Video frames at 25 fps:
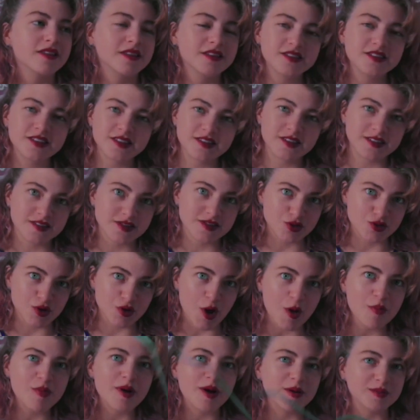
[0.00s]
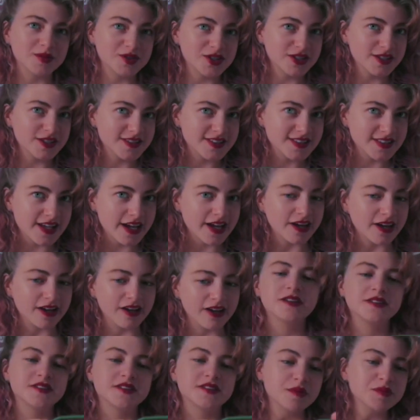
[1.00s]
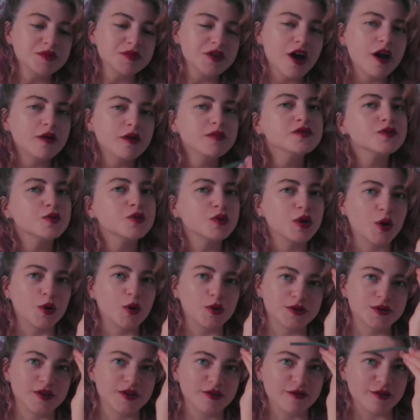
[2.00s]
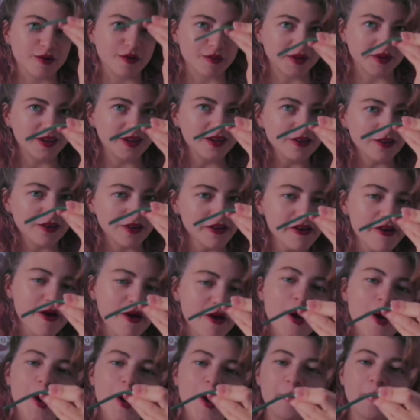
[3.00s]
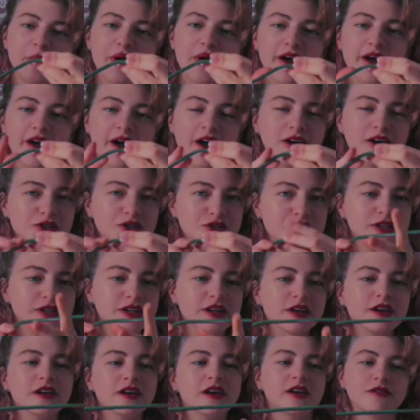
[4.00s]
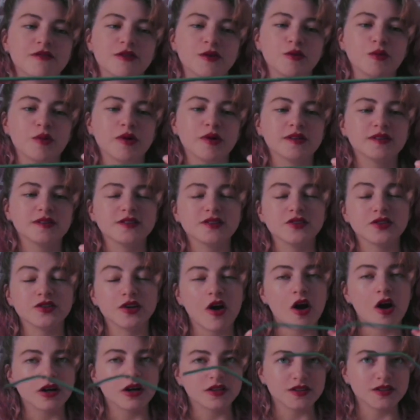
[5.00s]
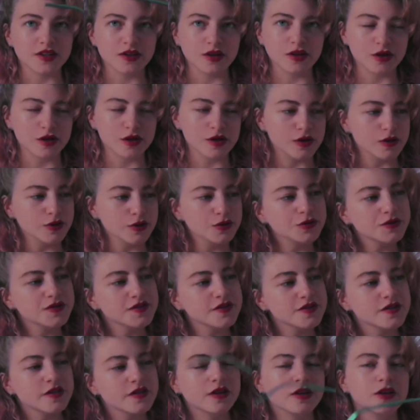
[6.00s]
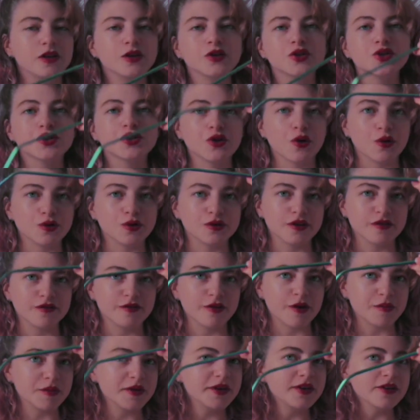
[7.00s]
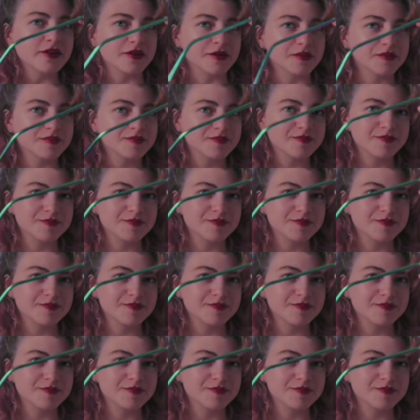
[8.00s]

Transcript: This is a straw, but I'm just saying, sometimes we hold it from here, but actually, if you want your art to look loose, you should hold it from here.